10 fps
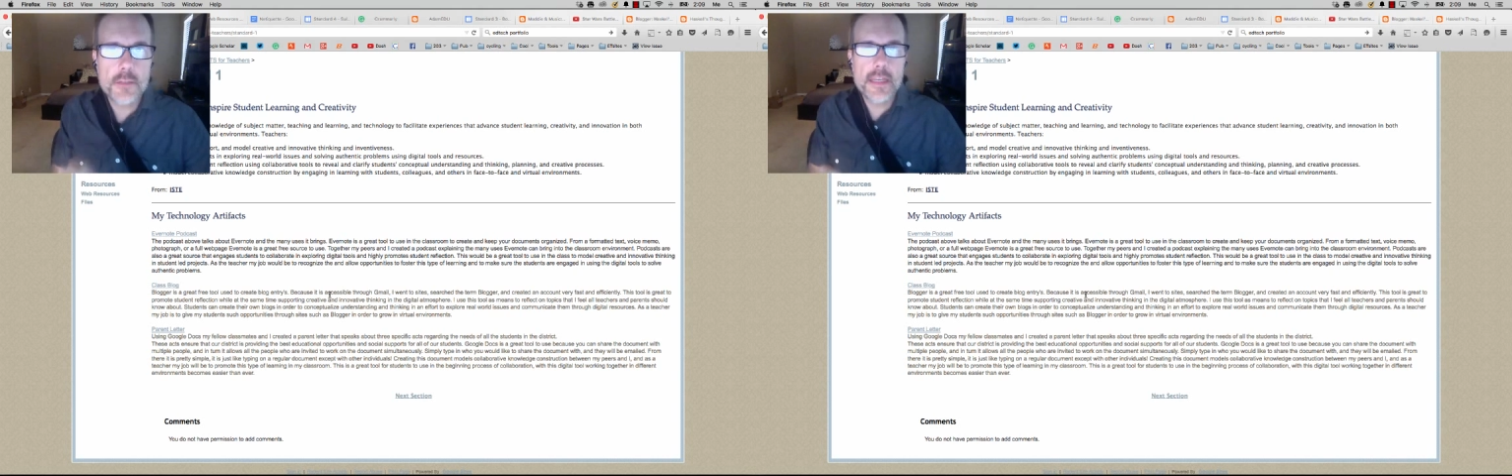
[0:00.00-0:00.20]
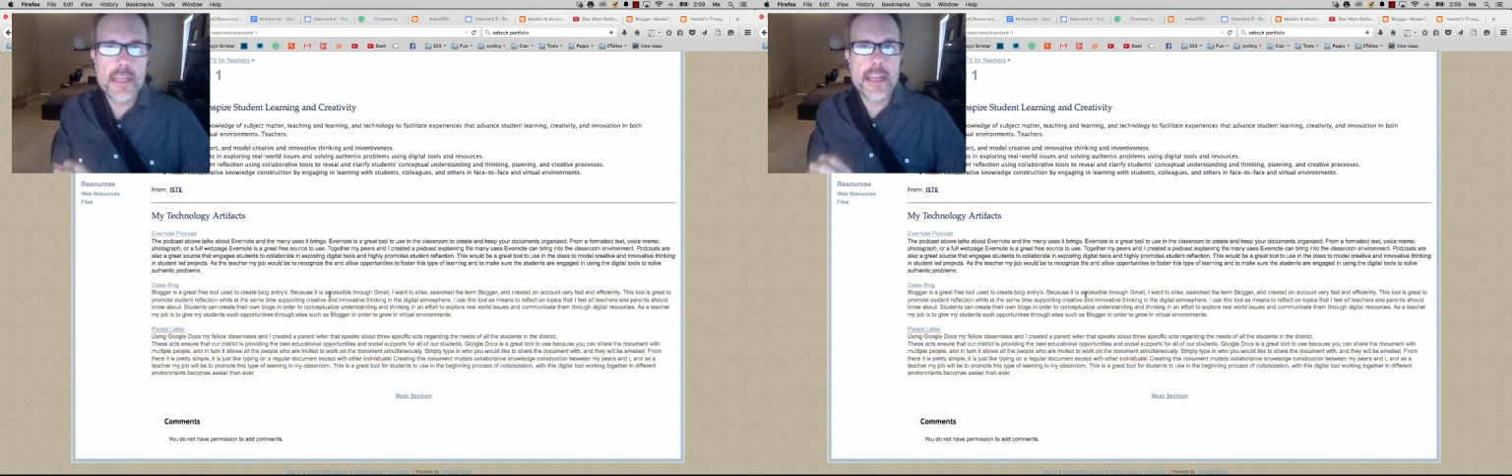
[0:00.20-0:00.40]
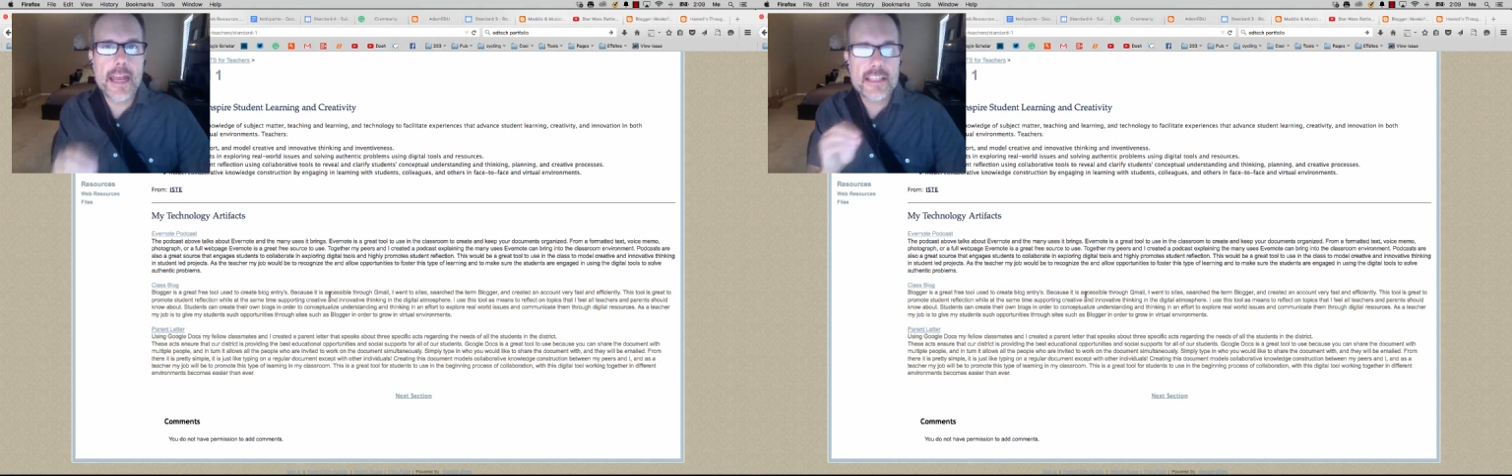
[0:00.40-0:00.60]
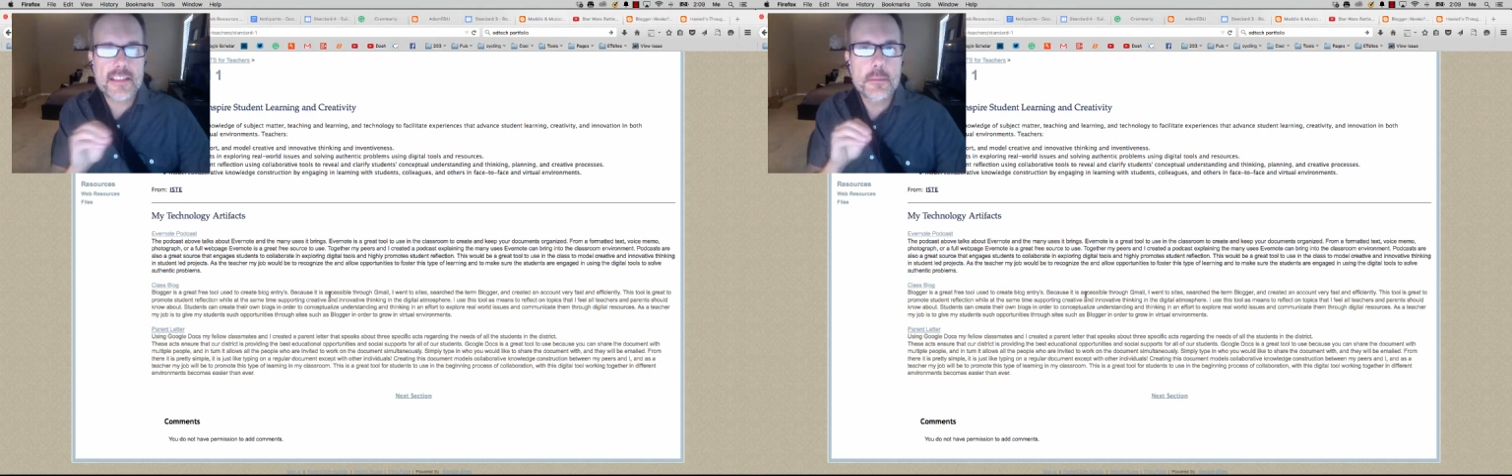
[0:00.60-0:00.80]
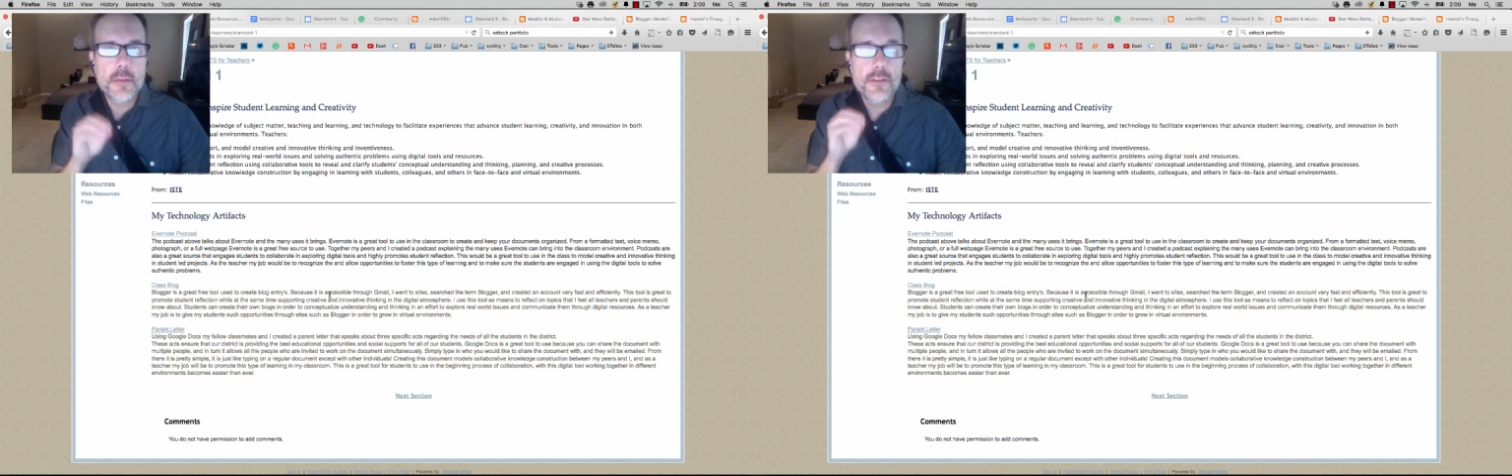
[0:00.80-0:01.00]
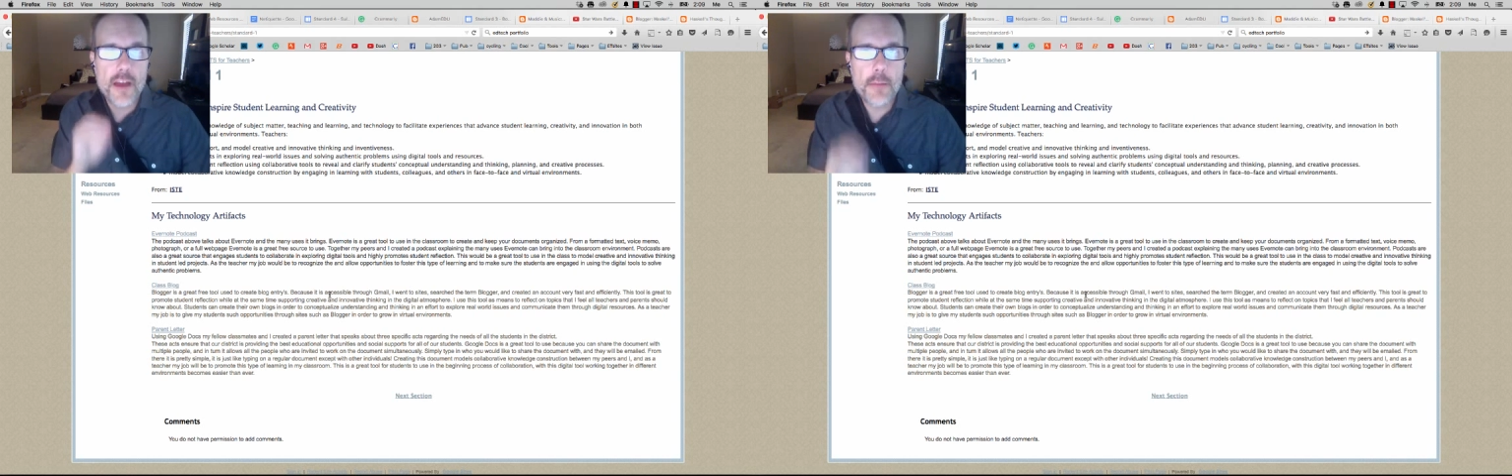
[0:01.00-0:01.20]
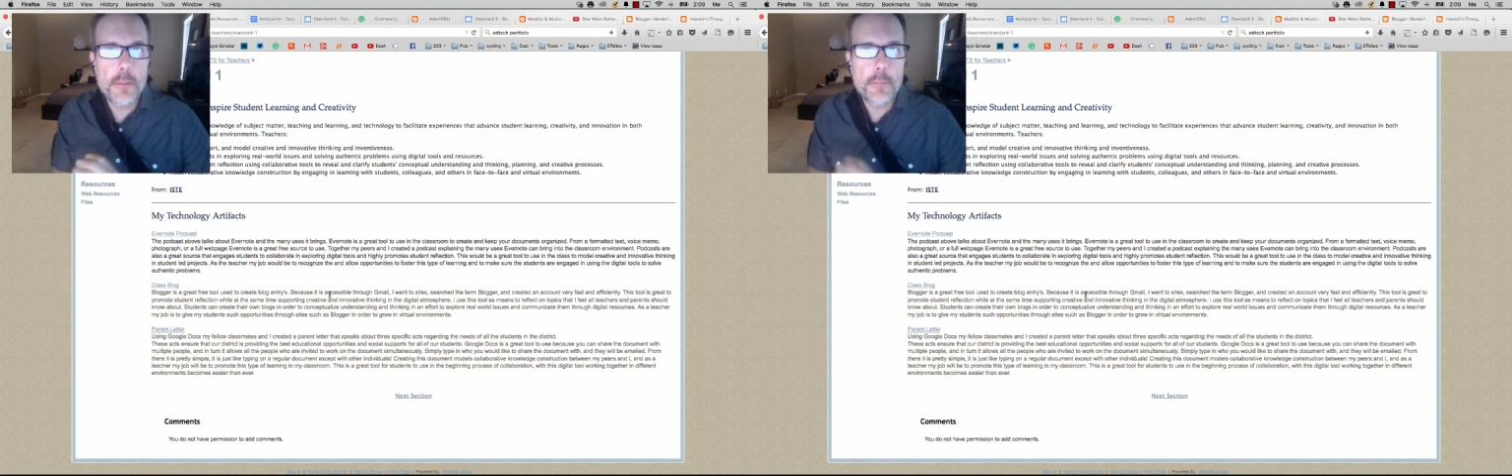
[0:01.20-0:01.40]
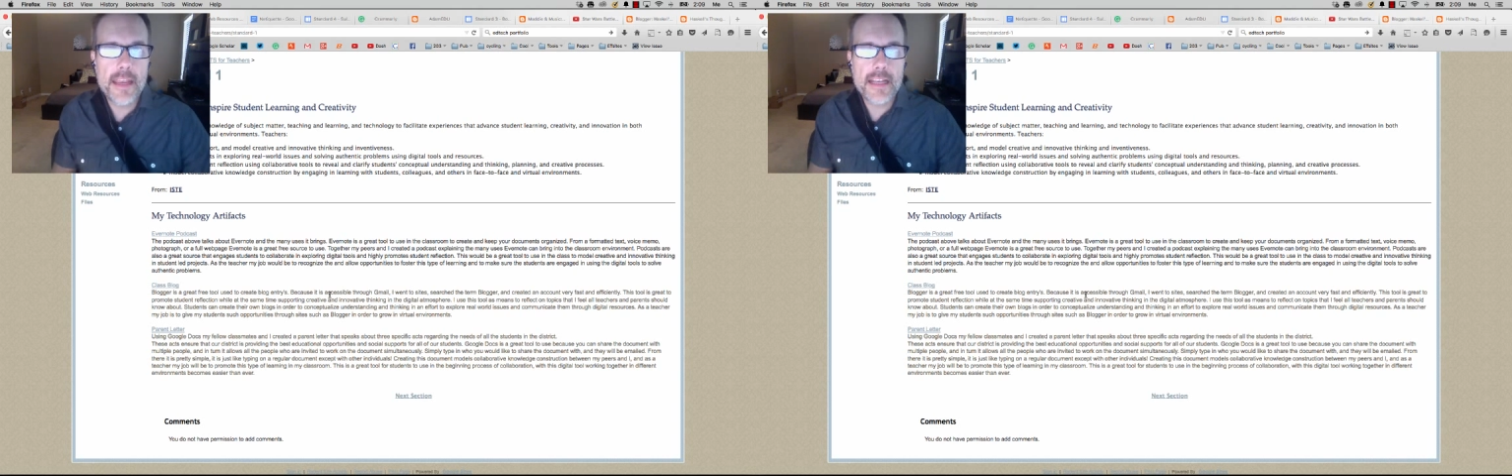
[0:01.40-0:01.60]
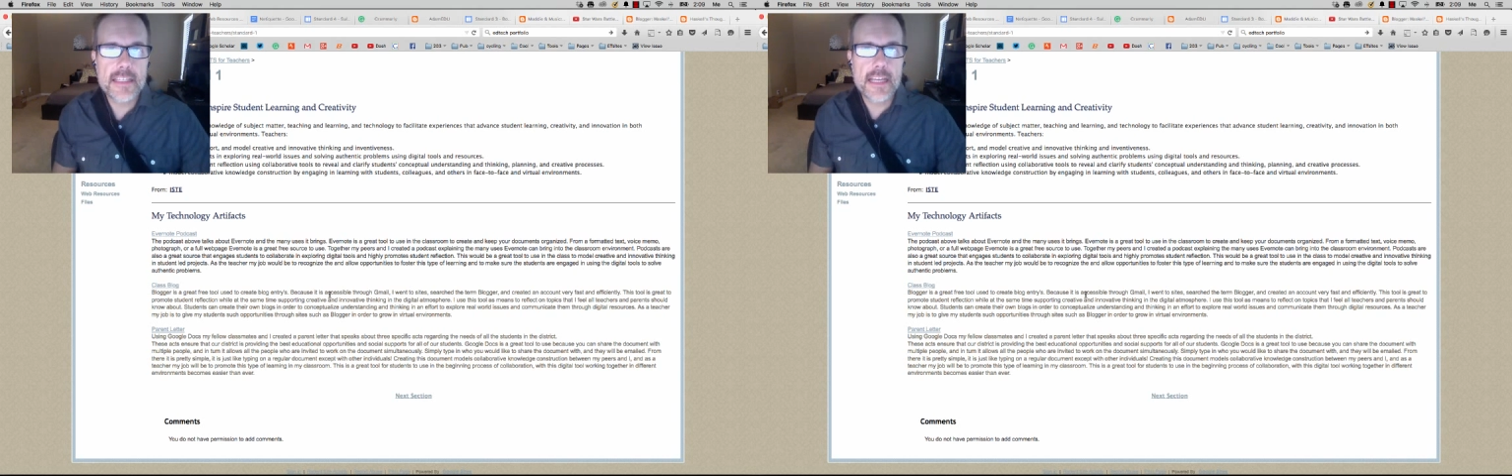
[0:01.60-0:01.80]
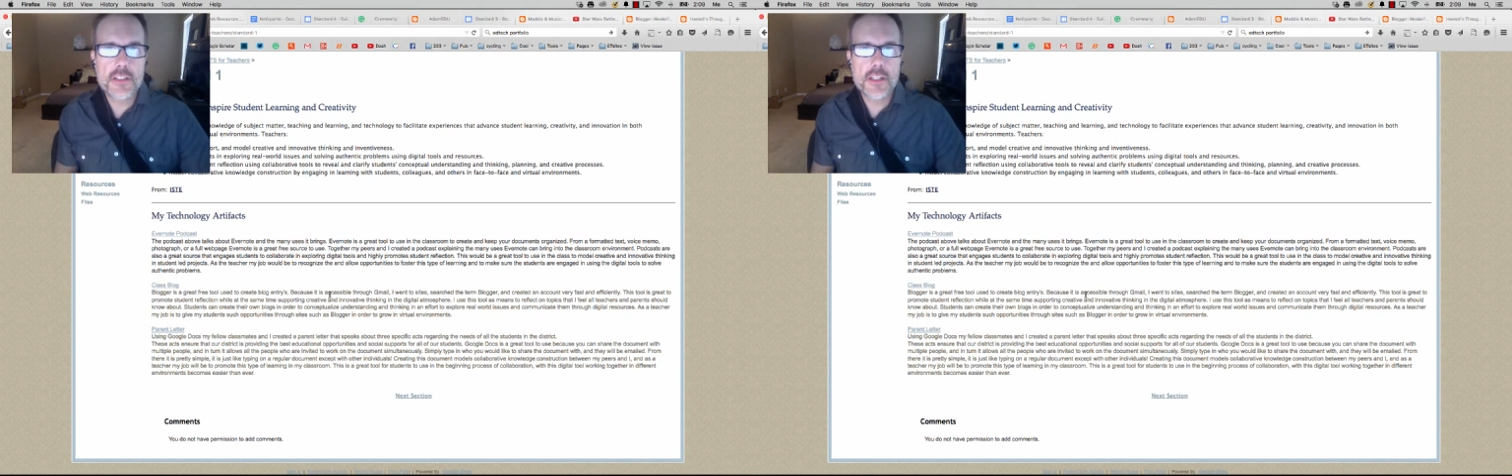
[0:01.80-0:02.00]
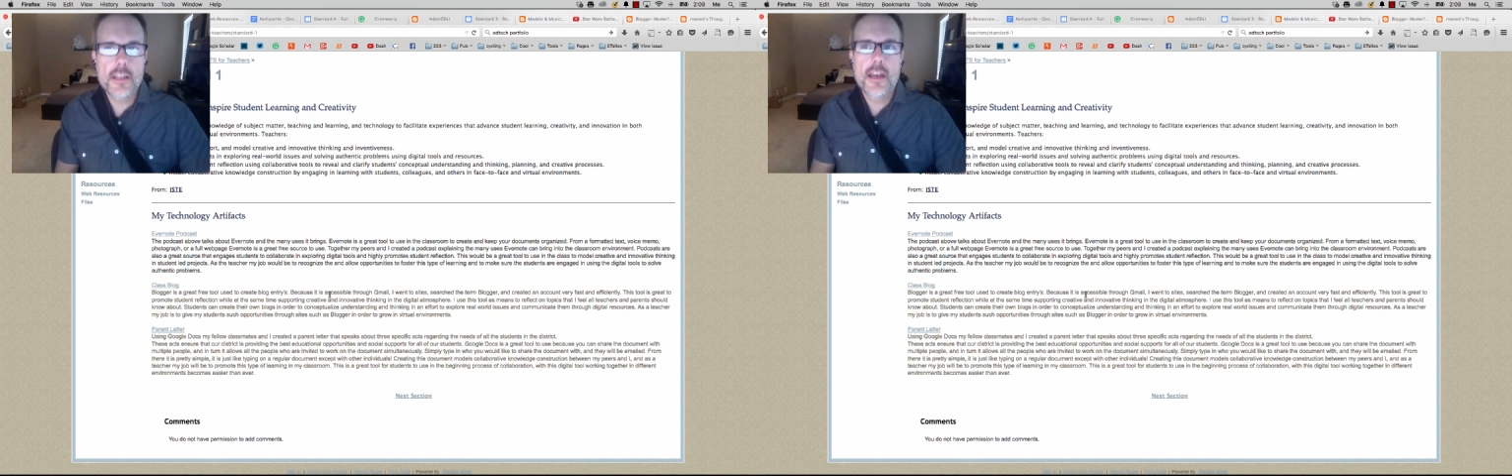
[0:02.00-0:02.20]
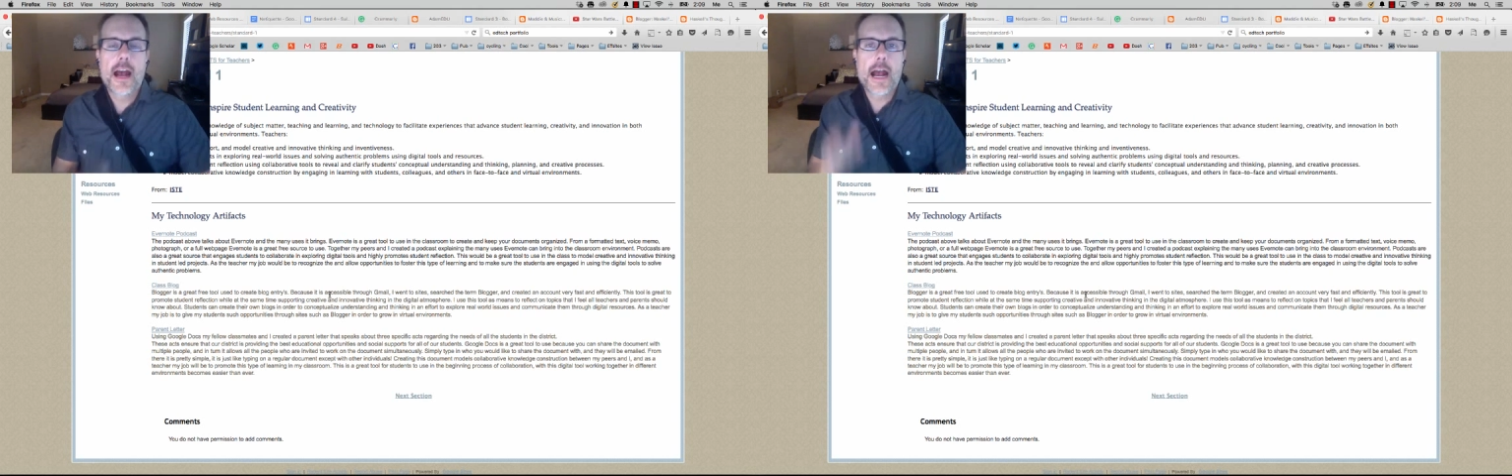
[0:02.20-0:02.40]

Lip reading: to me and asking me if I've been paying attention,